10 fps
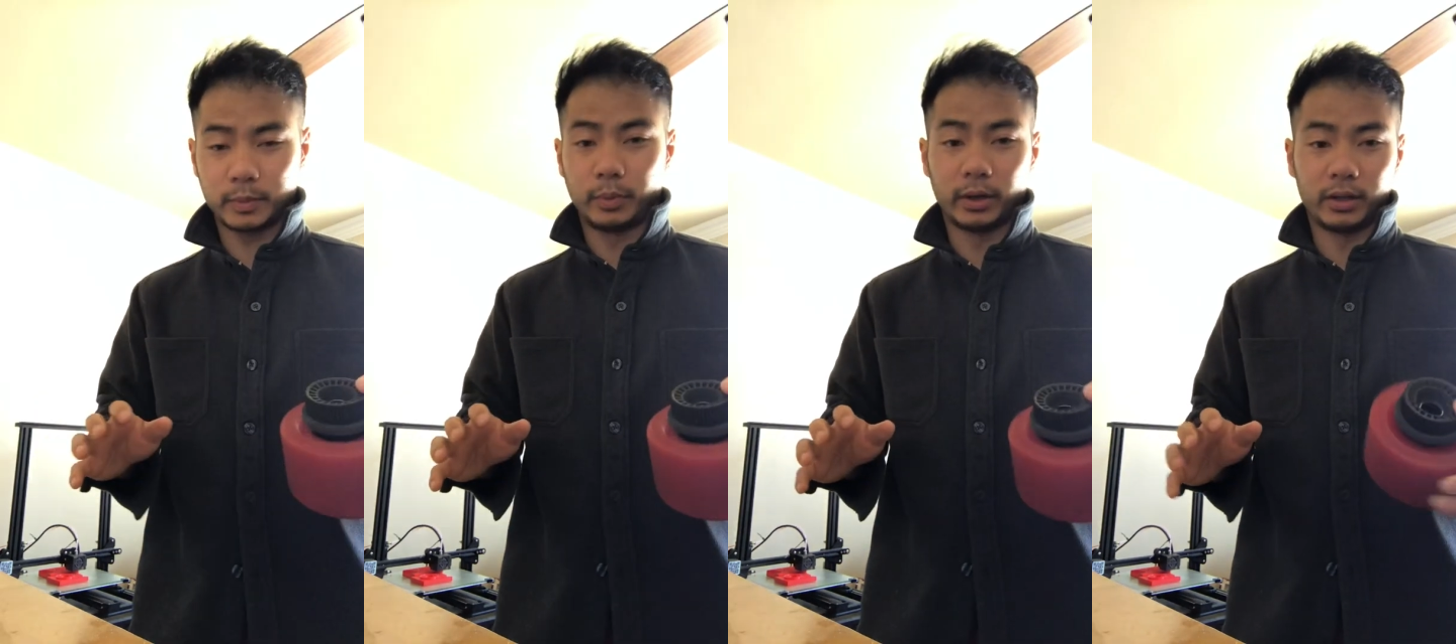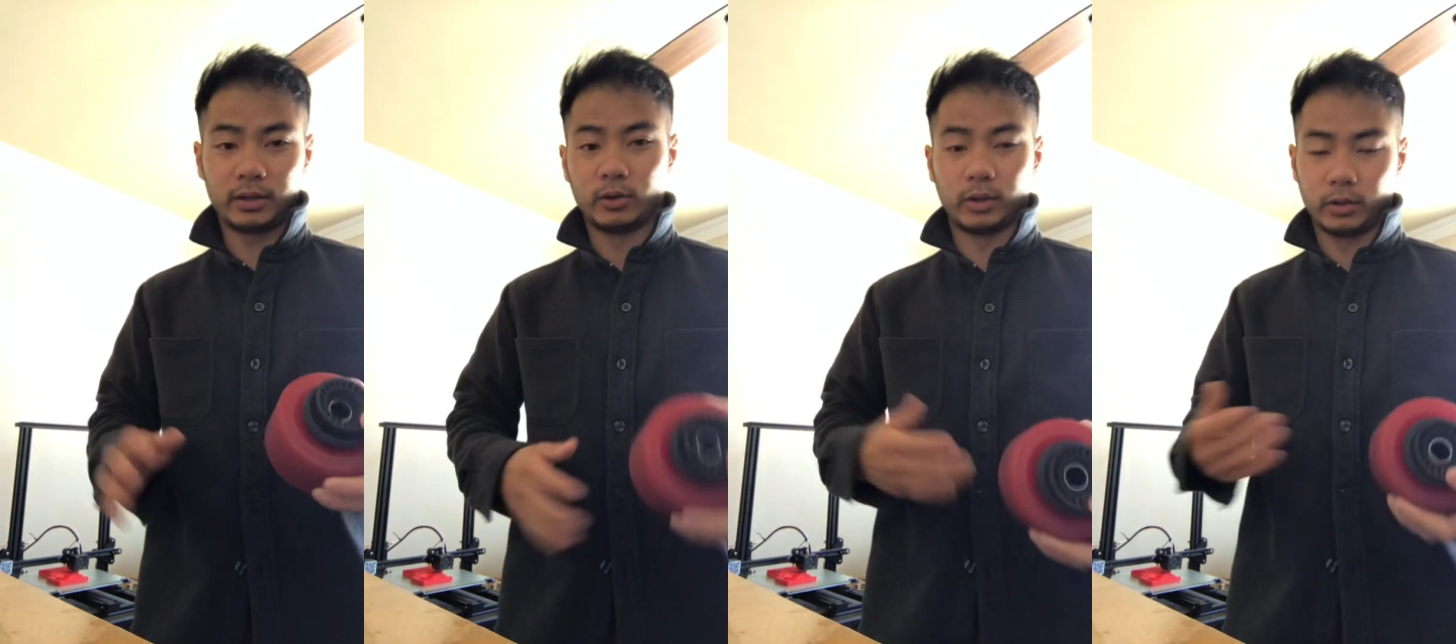But
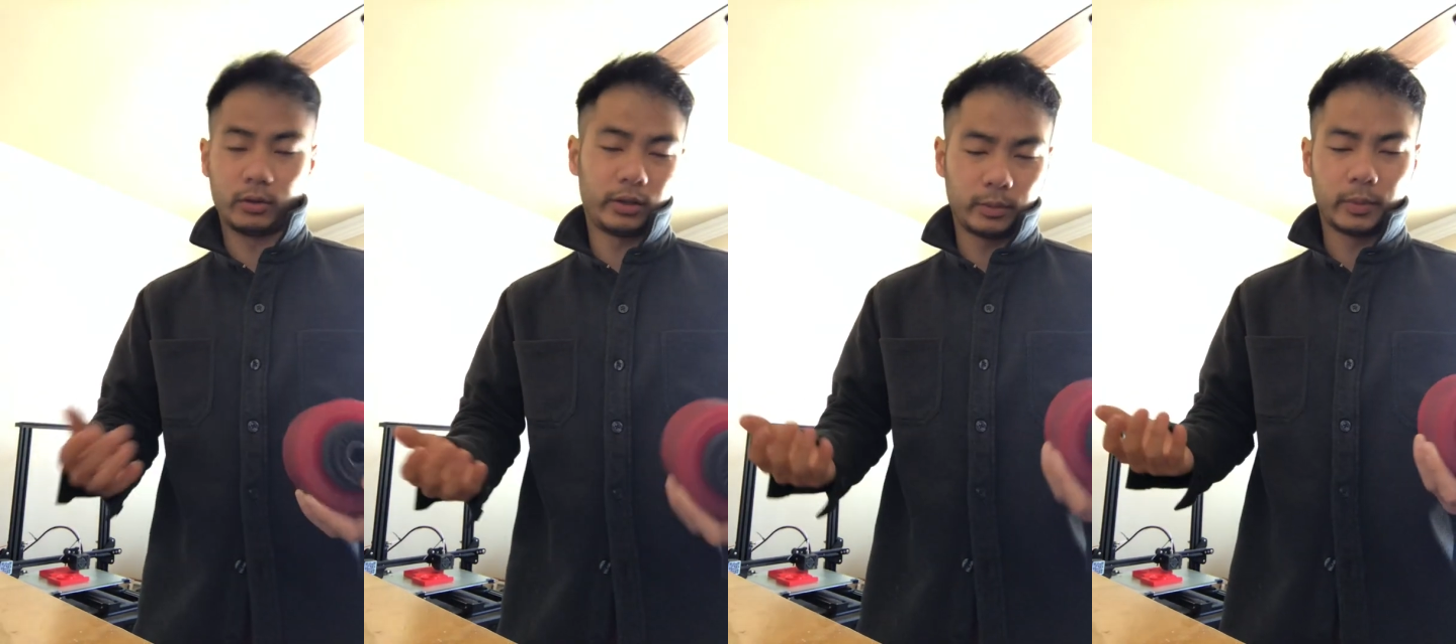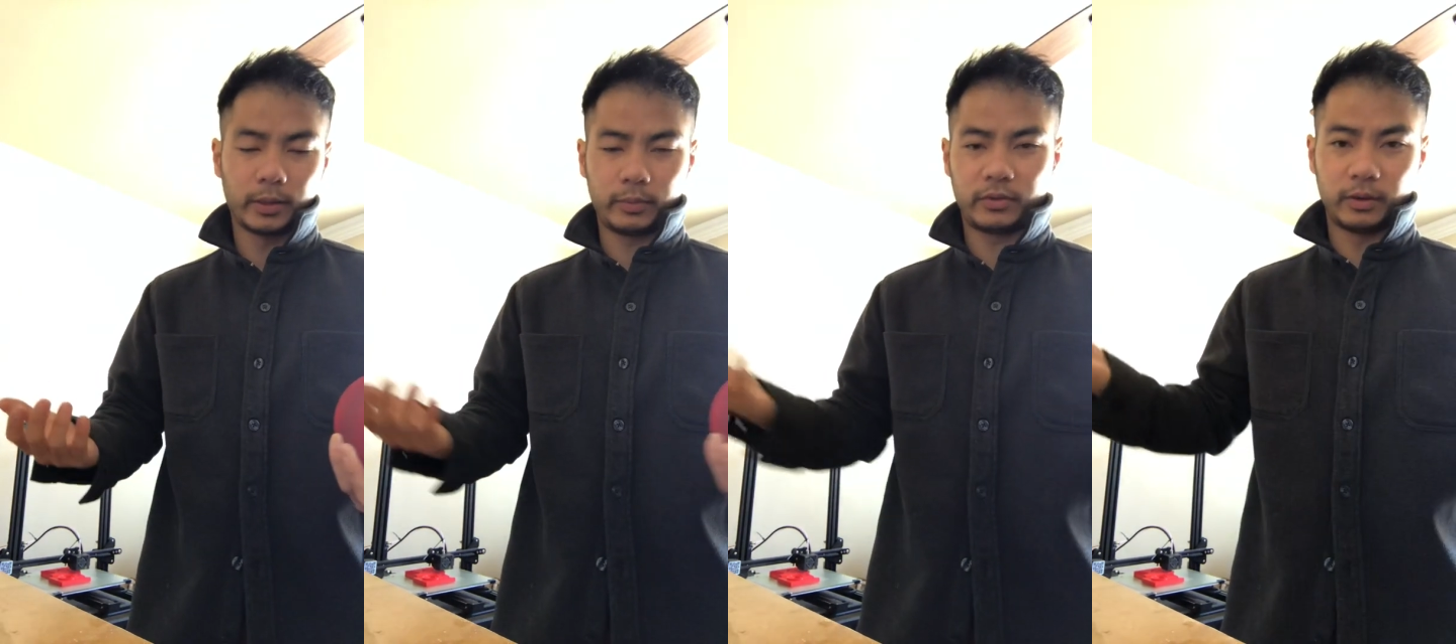it
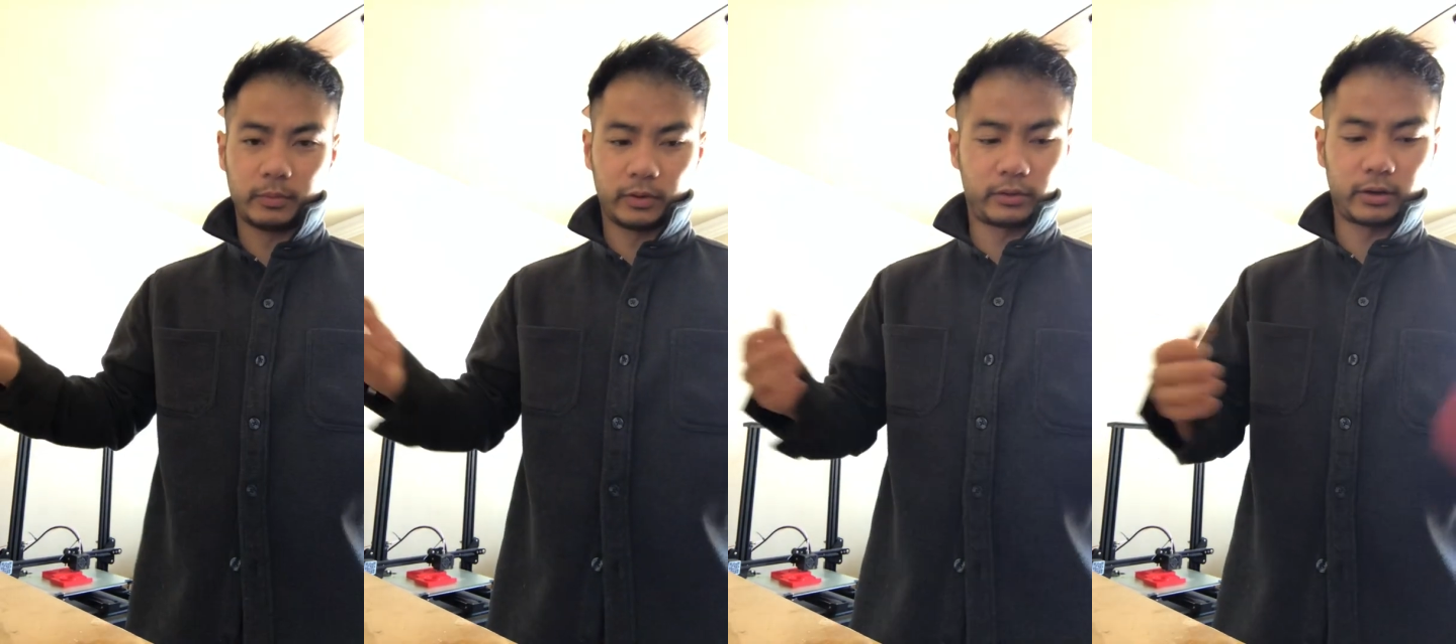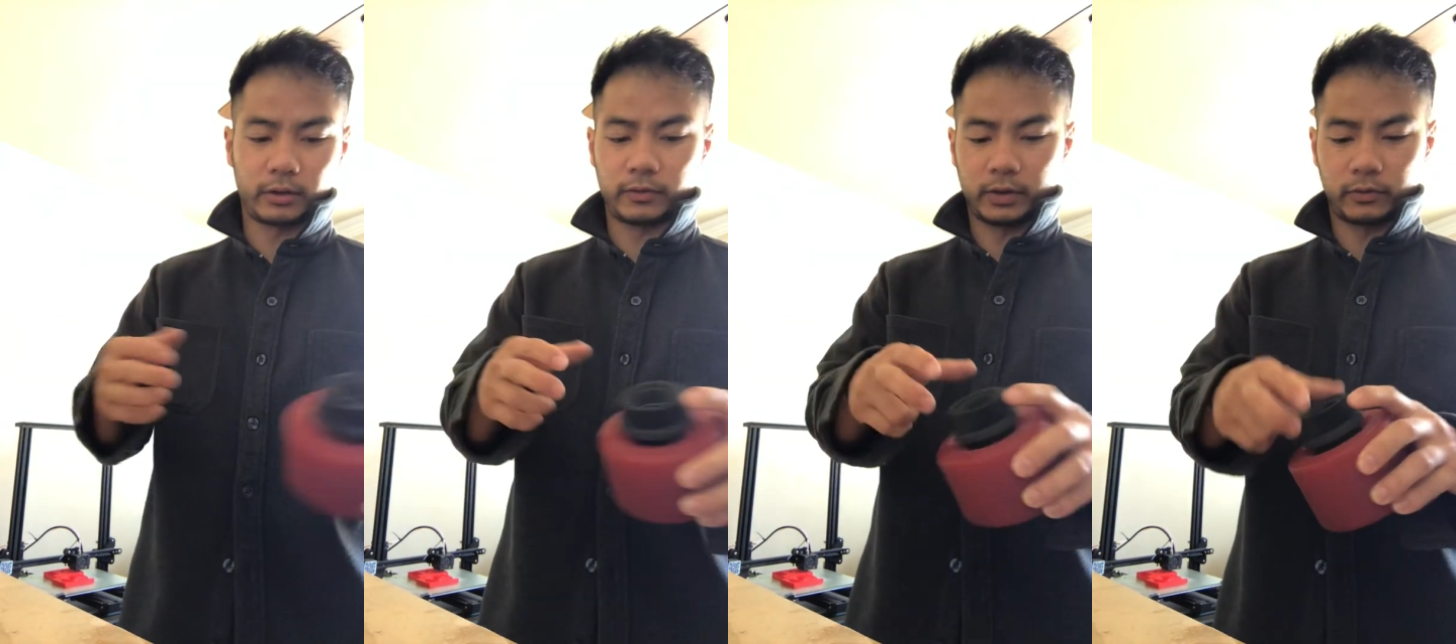might seem a little
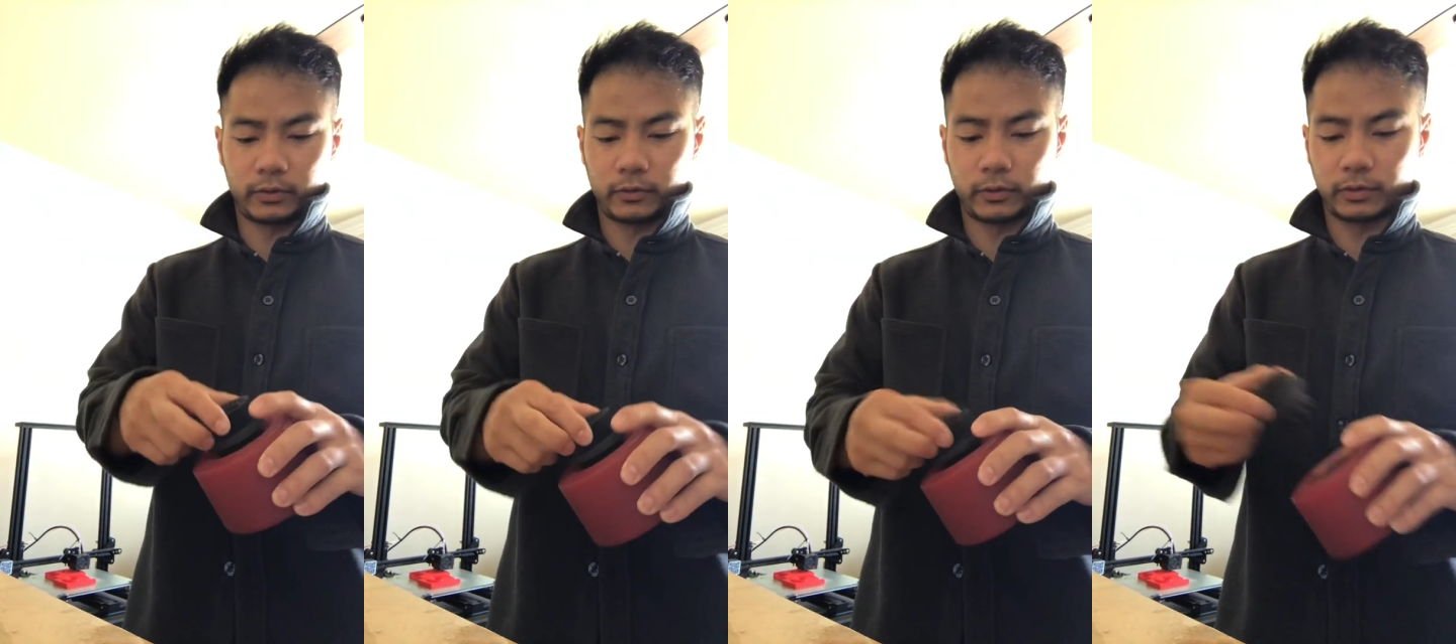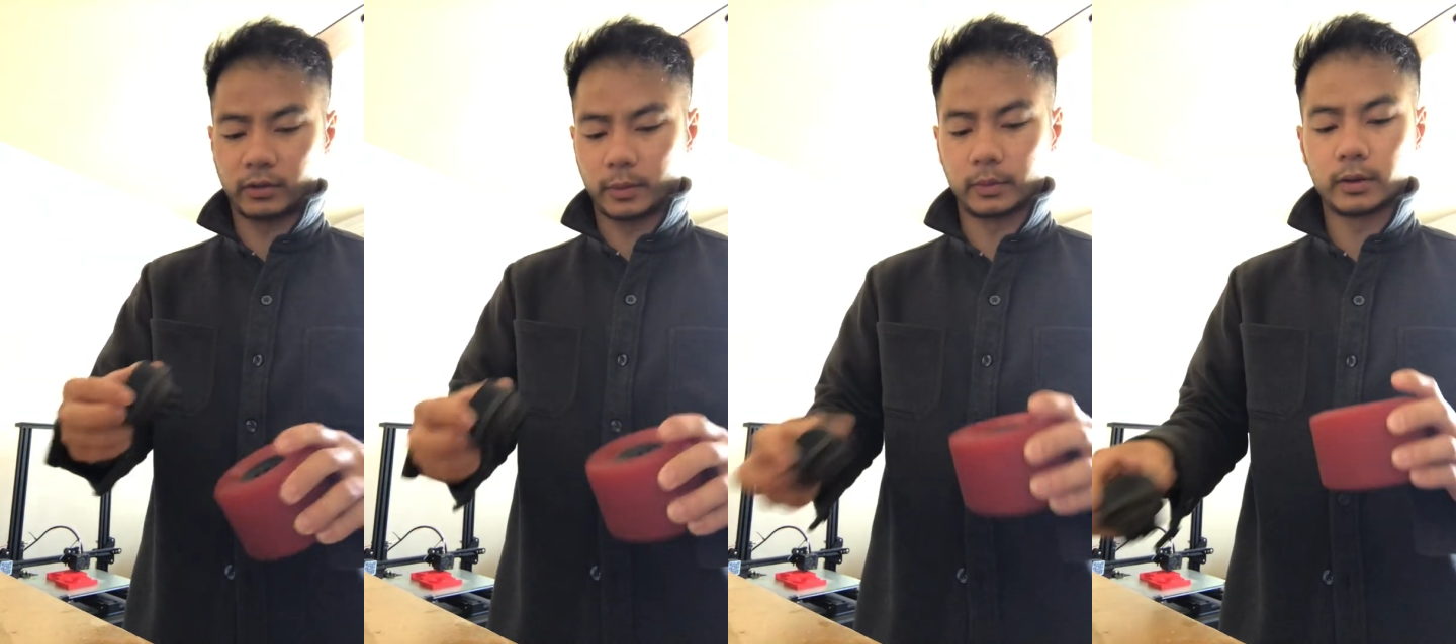terrifying for a first
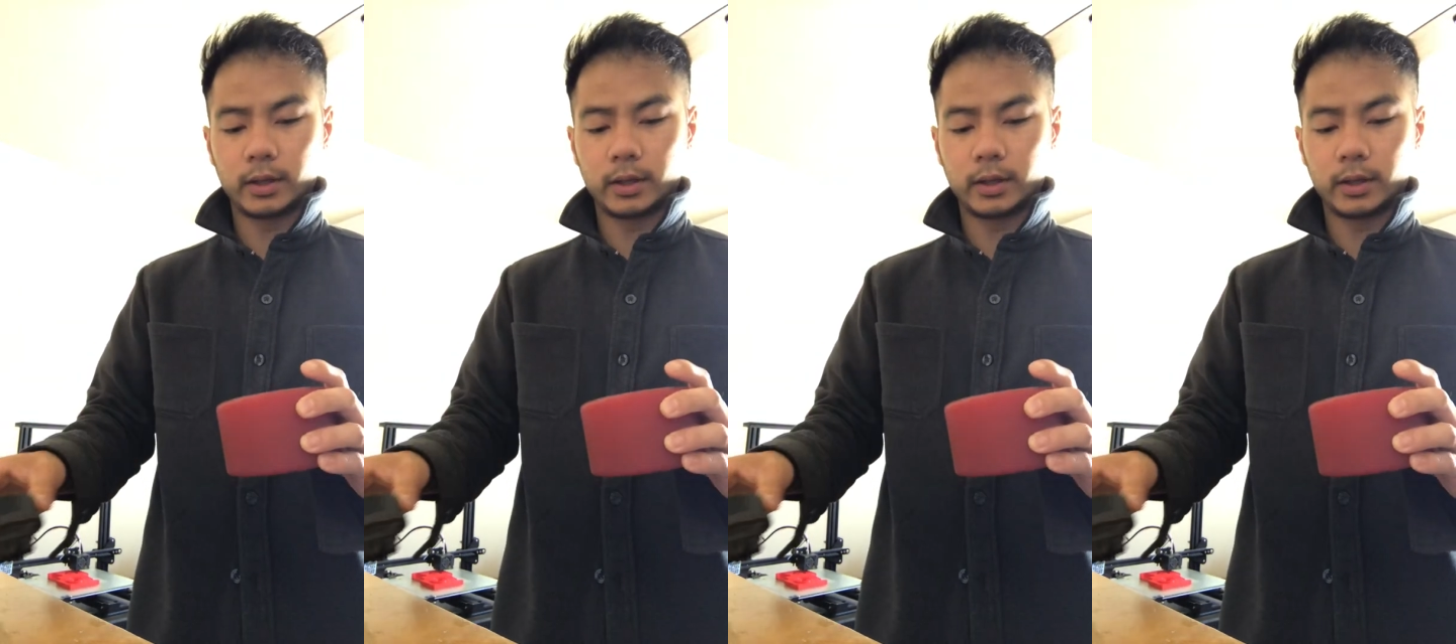timer.